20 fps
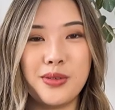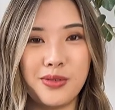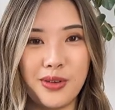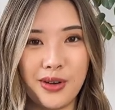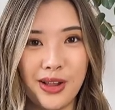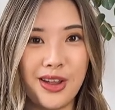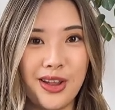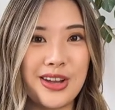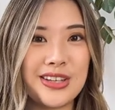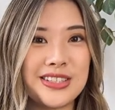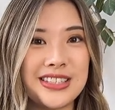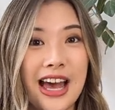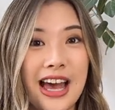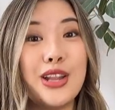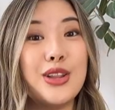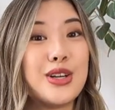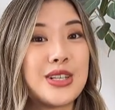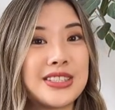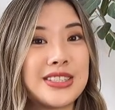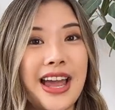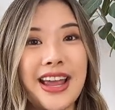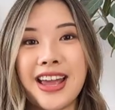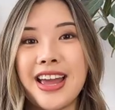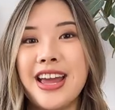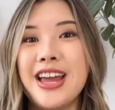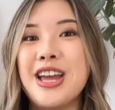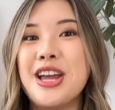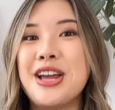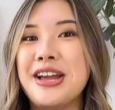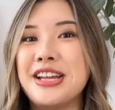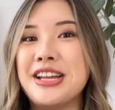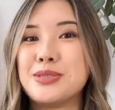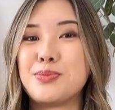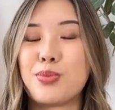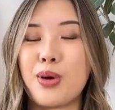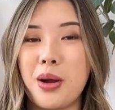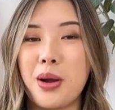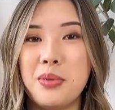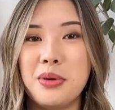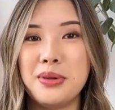portfolio site looks like. It's
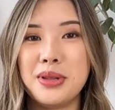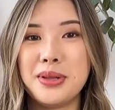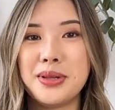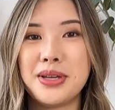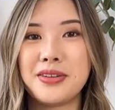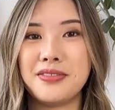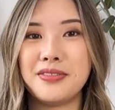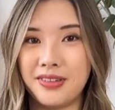probably